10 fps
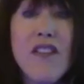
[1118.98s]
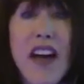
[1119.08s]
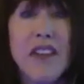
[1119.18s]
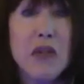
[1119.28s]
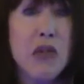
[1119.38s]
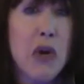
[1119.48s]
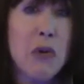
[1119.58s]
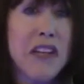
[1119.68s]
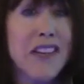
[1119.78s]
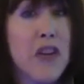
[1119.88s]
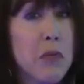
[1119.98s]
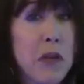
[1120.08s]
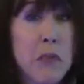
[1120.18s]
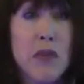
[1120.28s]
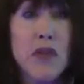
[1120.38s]
value knowing other
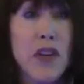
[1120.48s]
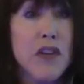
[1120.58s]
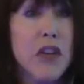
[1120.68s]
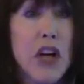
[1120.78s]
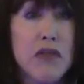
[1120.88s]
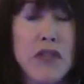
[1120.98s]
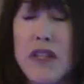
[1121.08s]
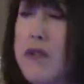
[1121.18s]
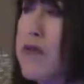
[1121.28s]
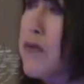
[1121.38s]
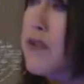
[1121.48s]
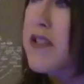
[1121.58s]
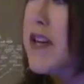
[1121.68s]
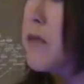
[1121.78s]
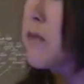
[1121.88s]
people in other countries who do the
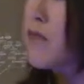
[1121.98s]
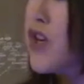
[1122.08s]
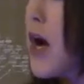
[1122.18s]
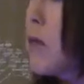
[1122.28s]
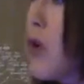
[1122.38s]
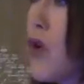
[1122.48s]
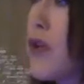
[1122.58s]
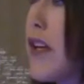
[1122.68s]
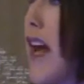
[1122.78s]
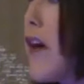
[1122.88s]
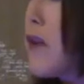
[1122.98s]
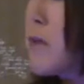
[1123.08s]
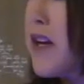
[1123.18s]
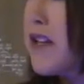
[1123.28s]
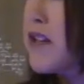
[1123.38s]
same job role and how they
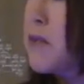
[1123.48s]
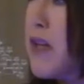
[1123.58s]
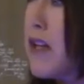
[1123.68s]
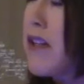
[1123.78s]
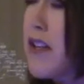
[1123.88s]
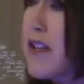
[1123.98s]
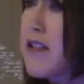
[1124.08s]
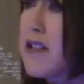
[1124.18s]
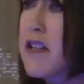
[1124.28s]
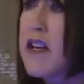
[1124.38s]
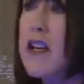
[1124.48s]
might explain things.